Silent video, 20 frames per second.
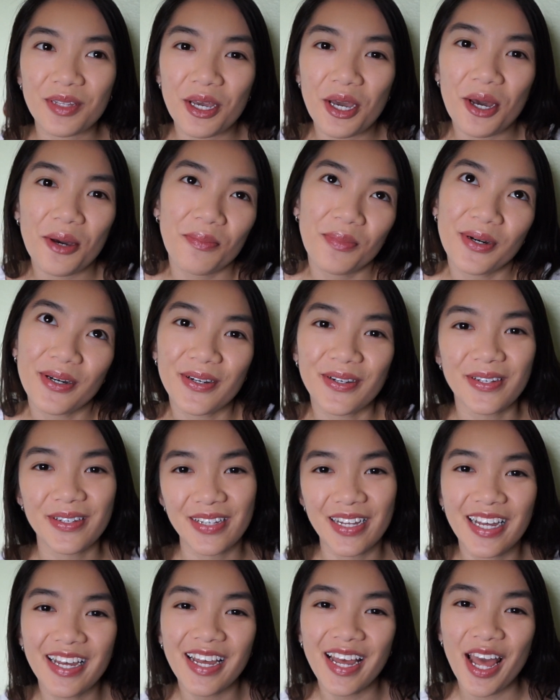a peu,
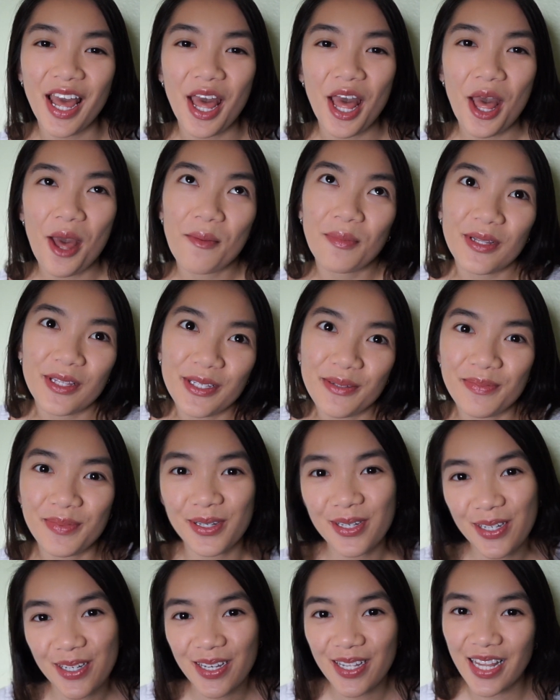petit
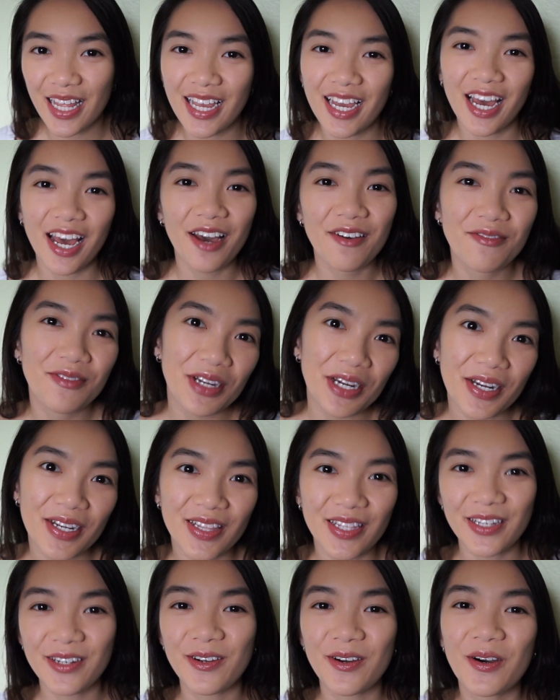peu, like very
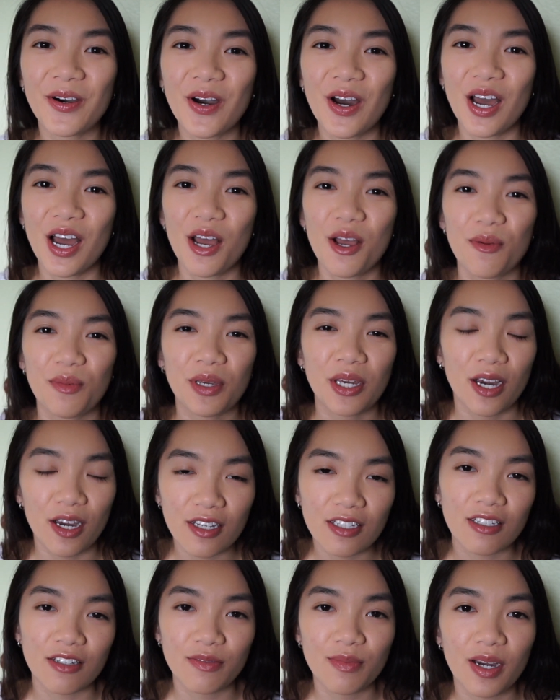little
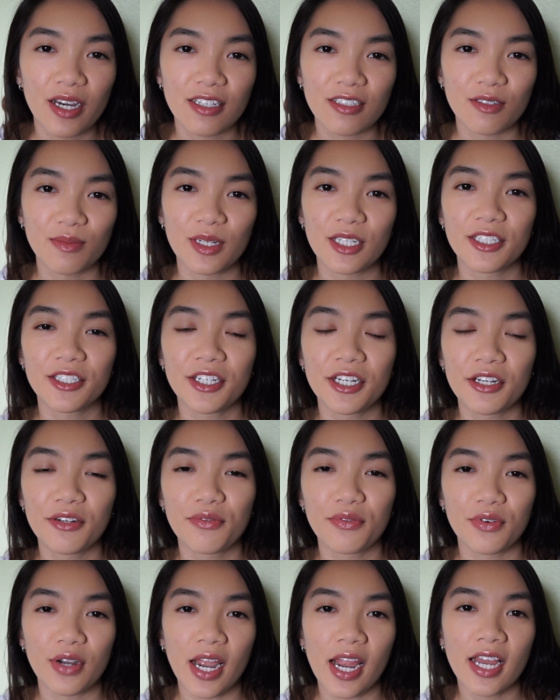because of my semester in
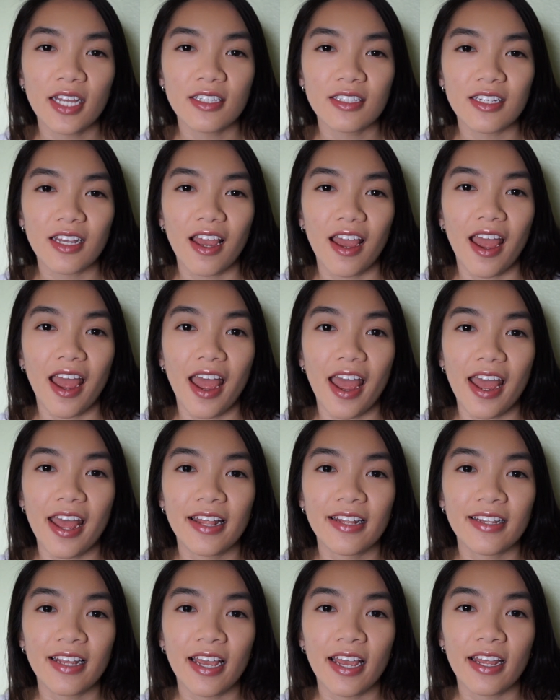France.
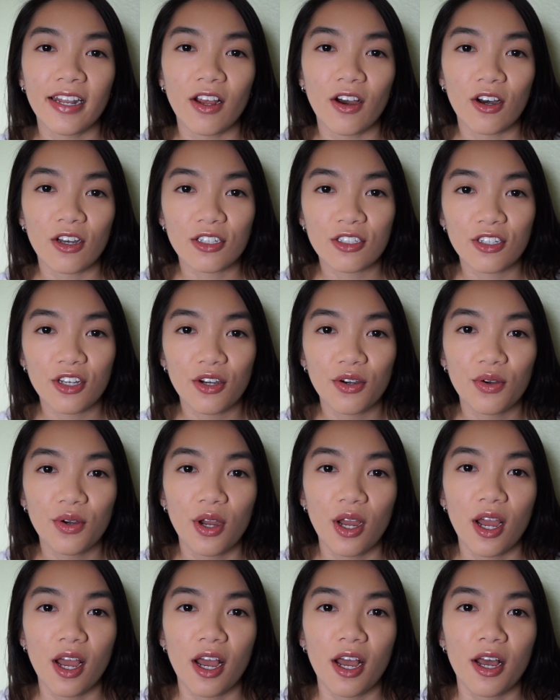And then also,
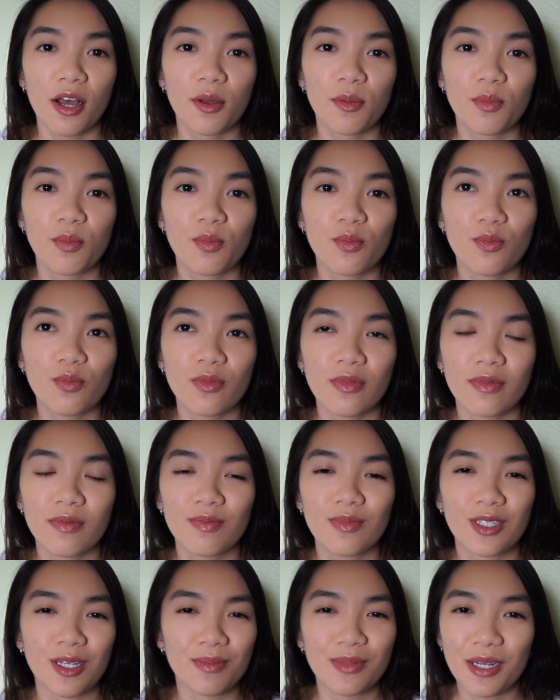
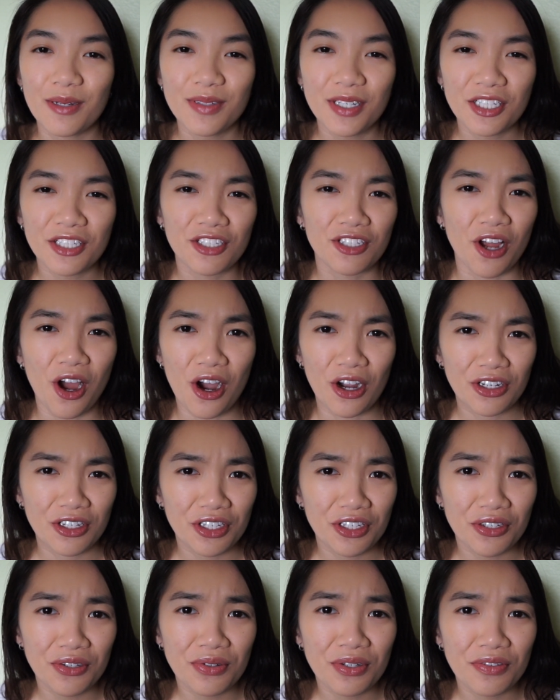sometimes they just talk to
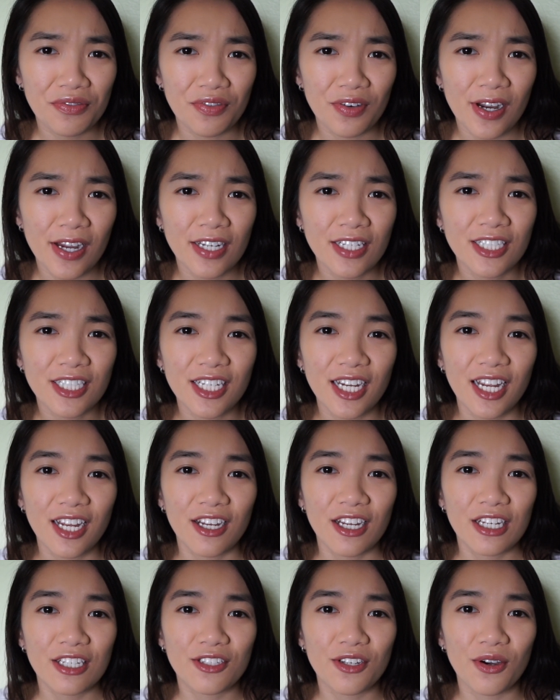you in French.
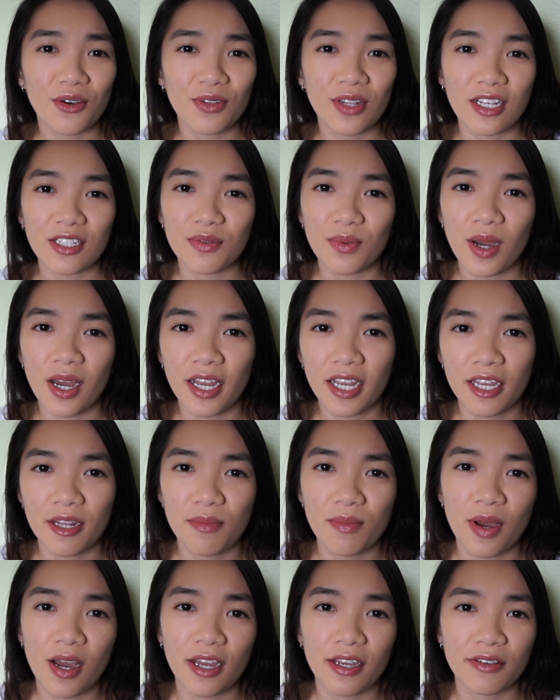So that's why in
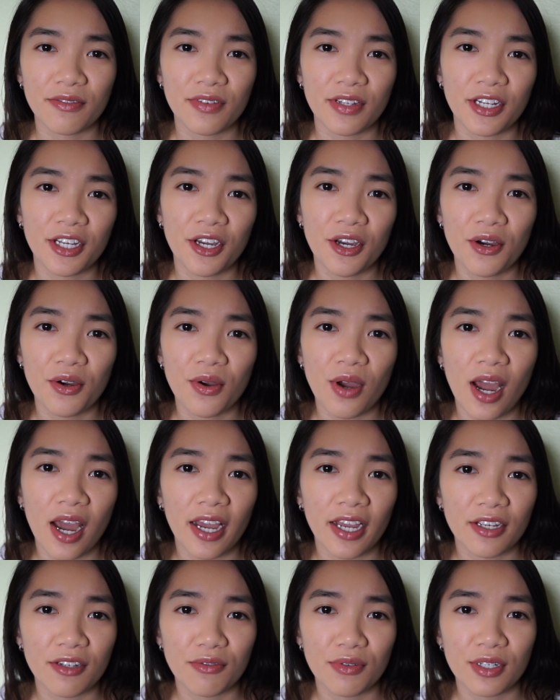my video,
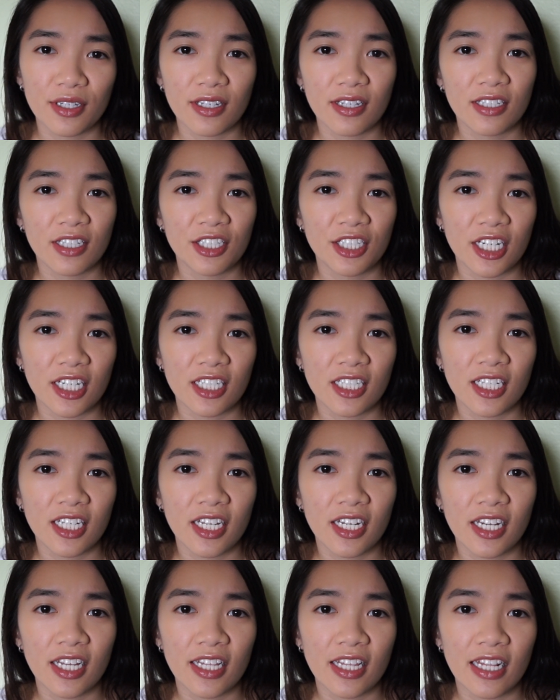I really
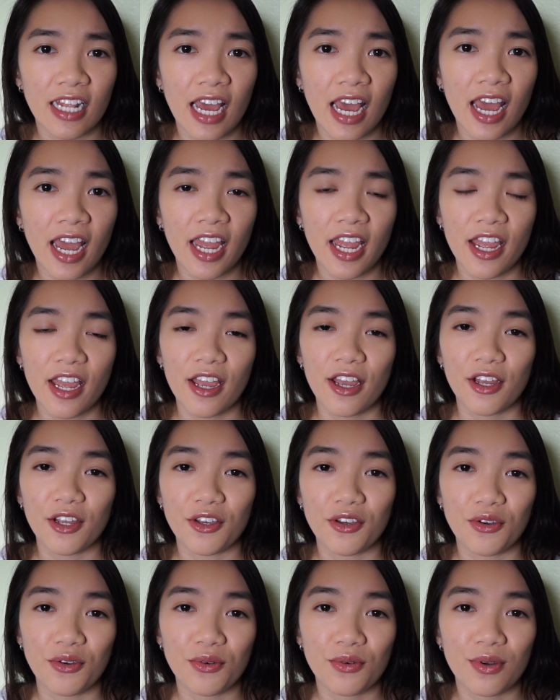suggested that
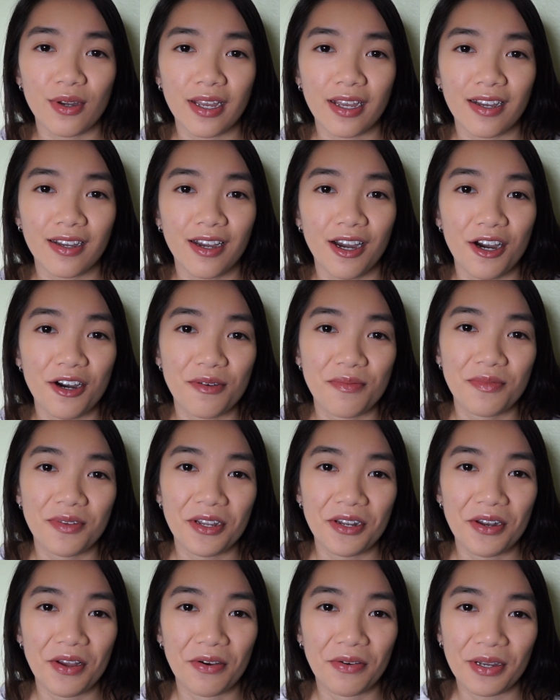you come
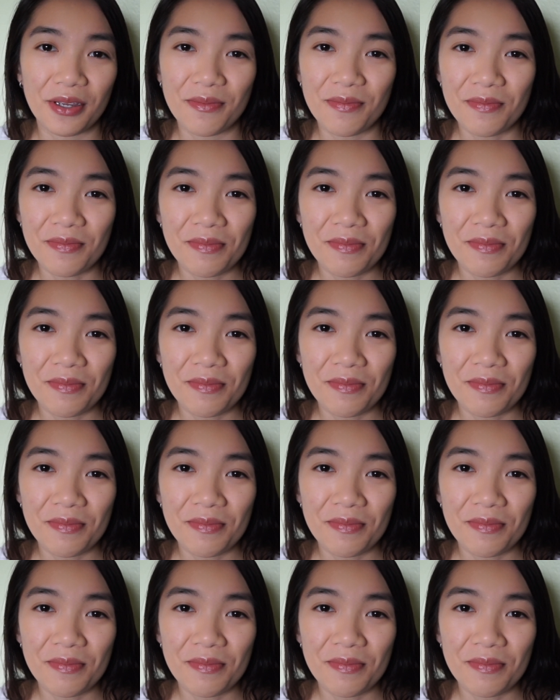knowing